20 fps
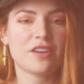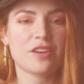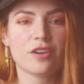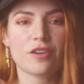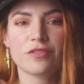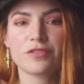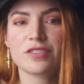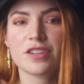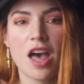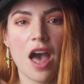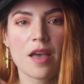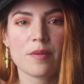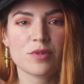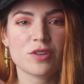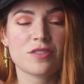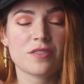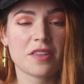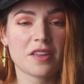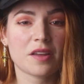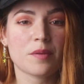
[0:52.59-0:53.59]
enough time
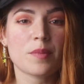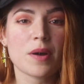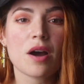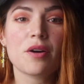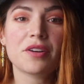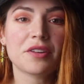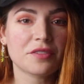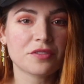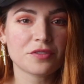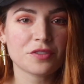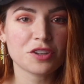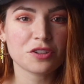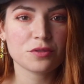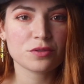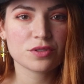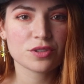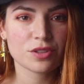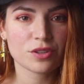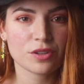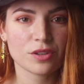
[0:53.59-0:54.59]
to think about his
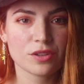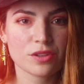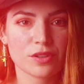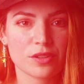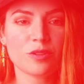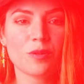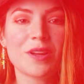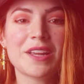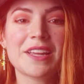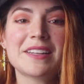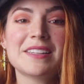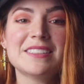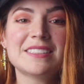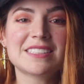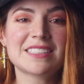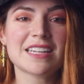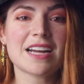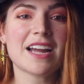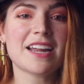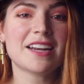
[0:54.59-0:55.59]
future. So he
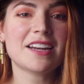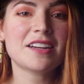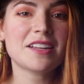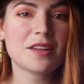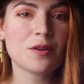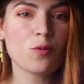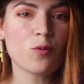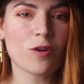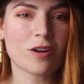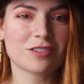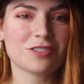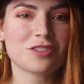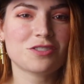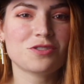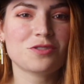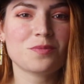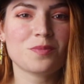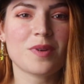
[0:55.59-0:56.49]
decided he wanted to